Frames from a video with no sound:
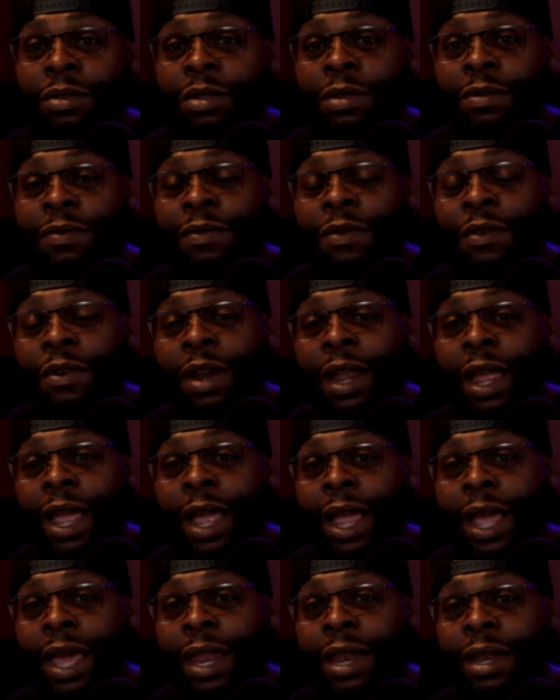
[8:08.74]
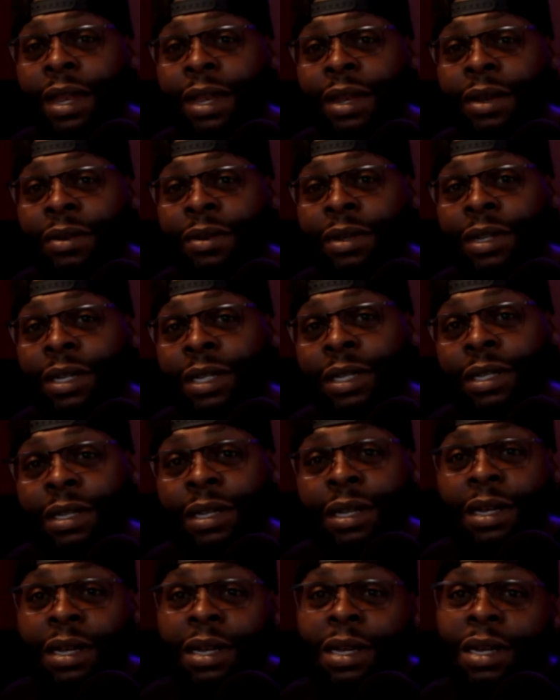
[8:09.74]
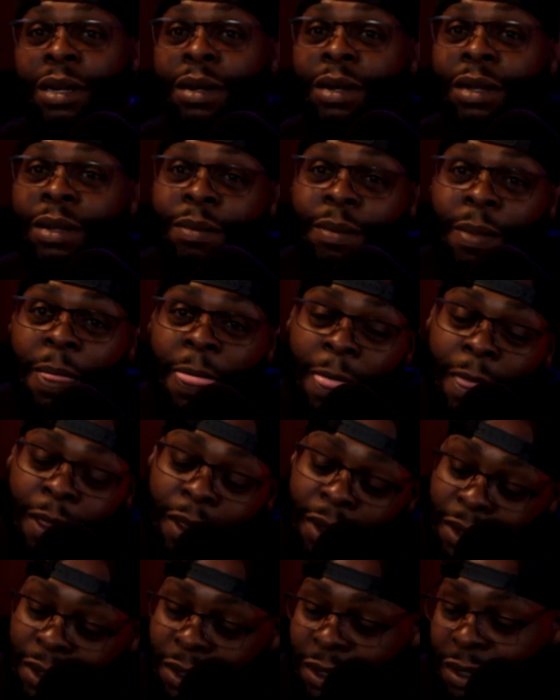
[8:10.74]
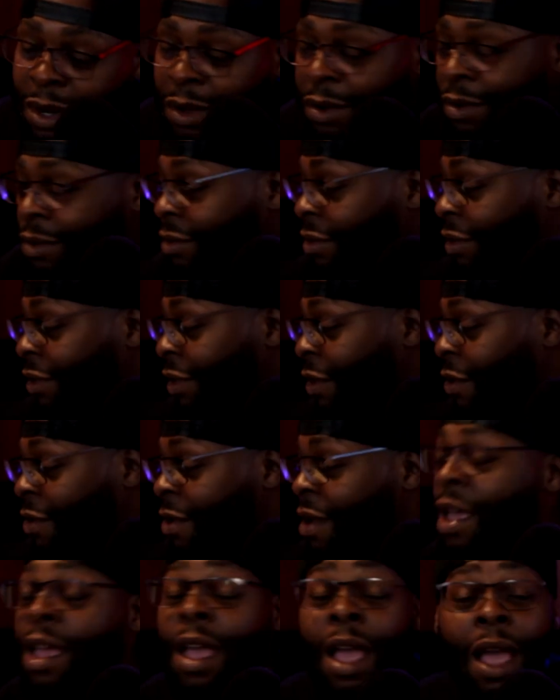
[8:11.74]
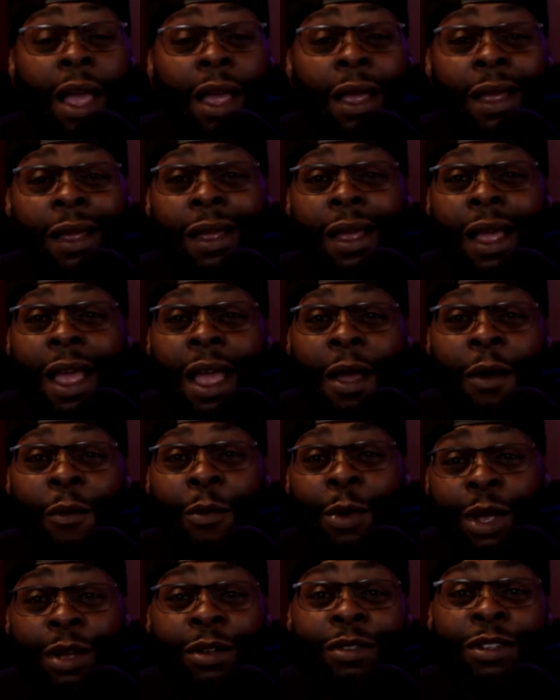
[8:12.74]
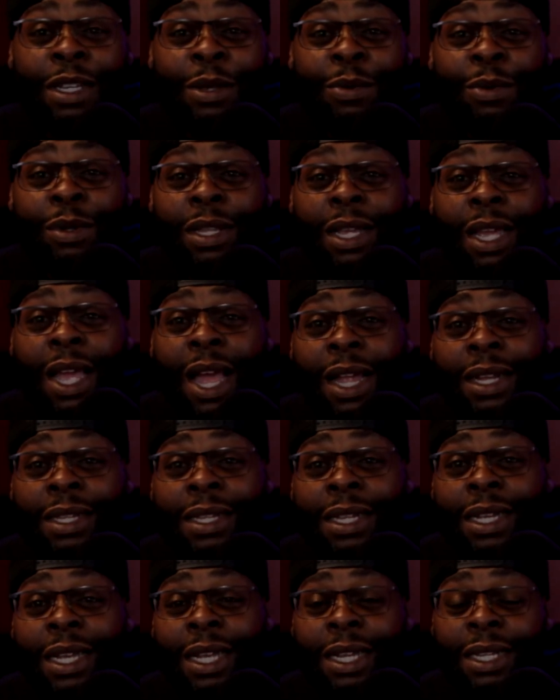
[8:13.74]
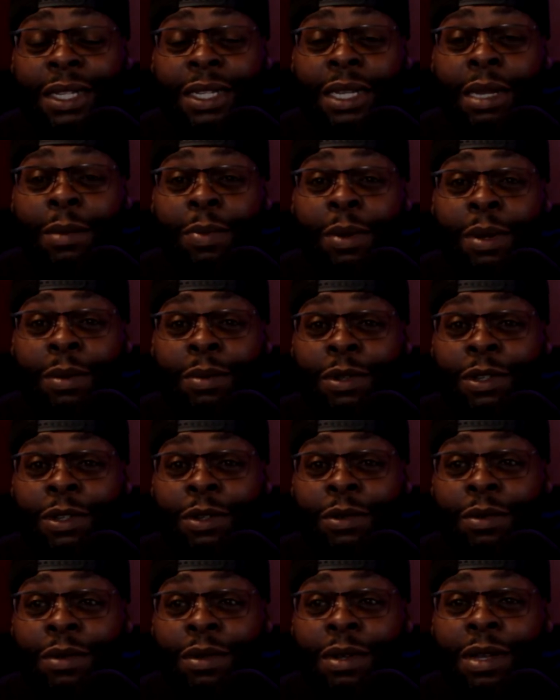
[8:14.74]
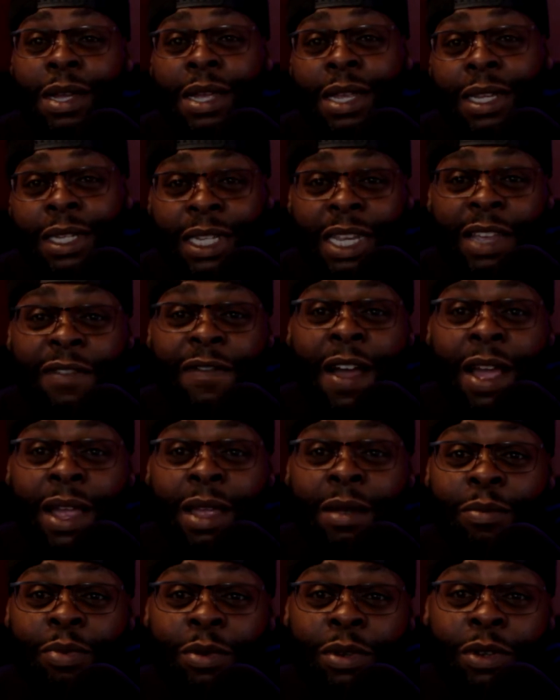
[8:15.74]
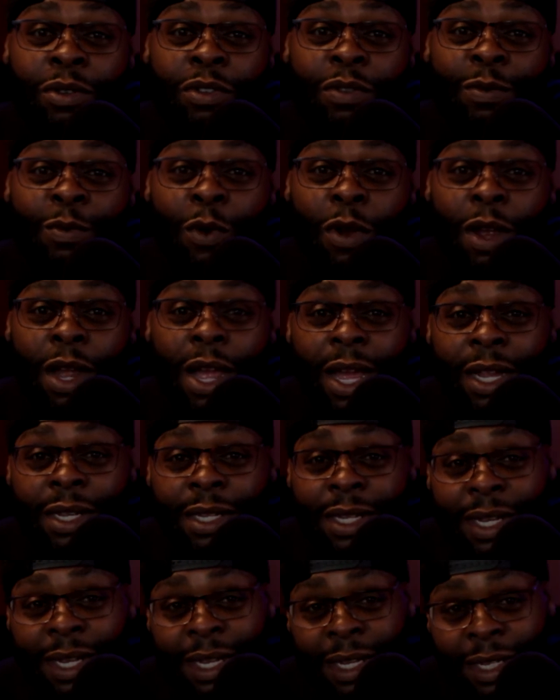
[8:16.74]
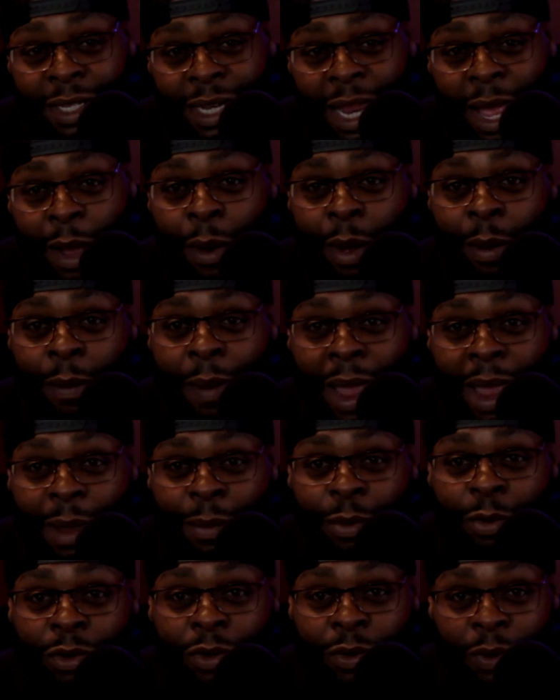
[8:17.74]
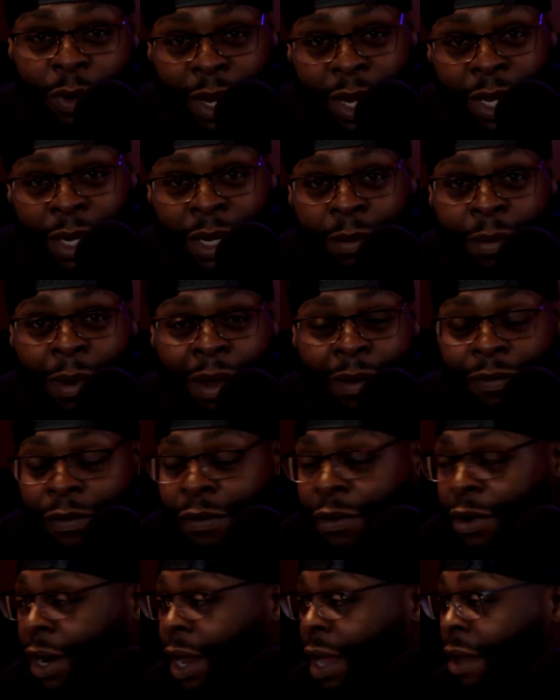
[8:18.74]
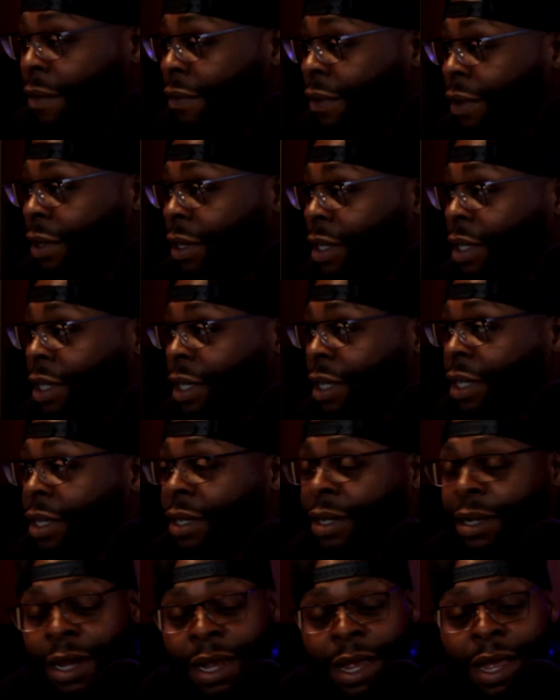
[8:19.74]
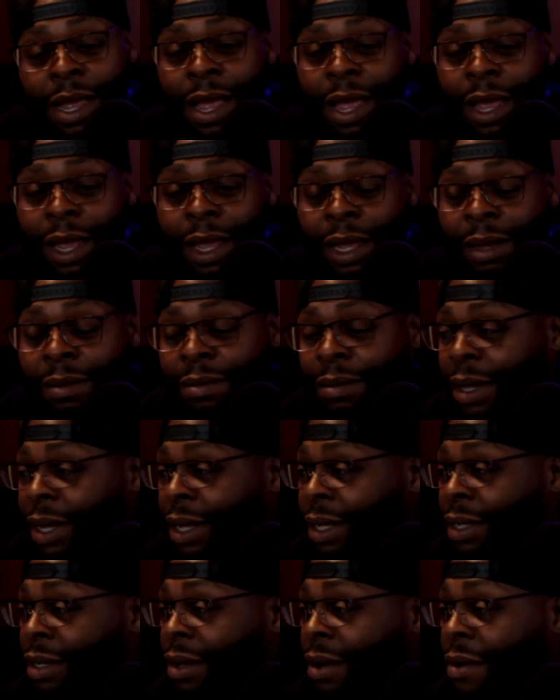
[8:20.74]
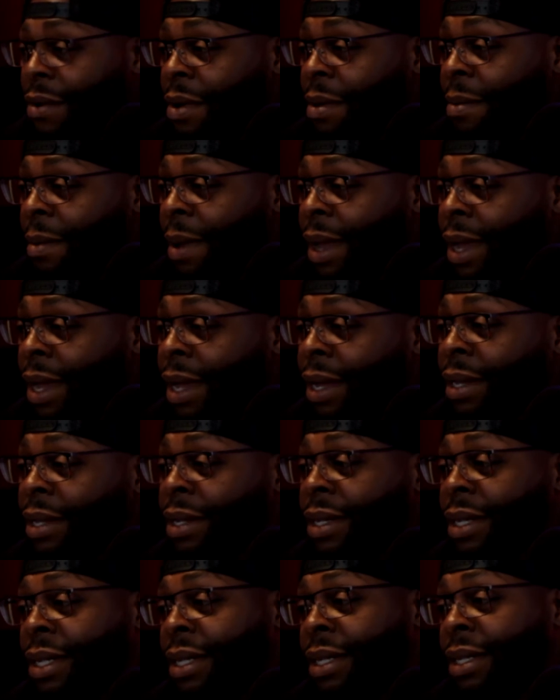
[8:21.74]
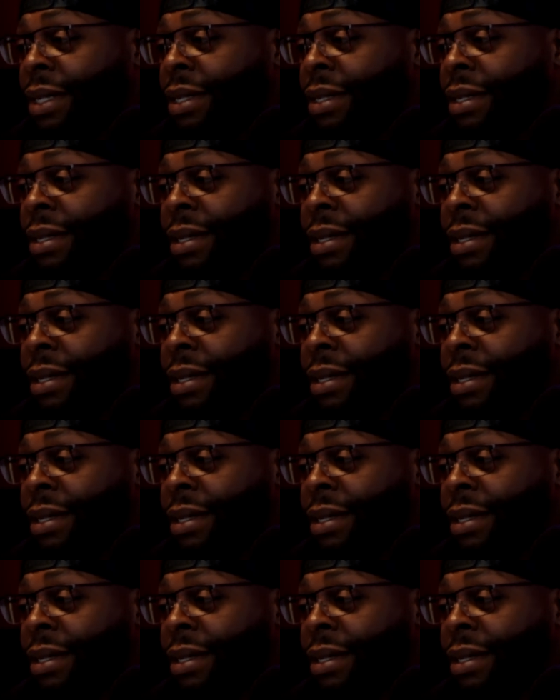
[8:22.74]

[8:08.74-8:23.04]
some 4K editing on this. You know, so we're gonna see what the content can step up to. See if I can produce more content, because now I'm able to edit my 4K footage and keep things going, man. And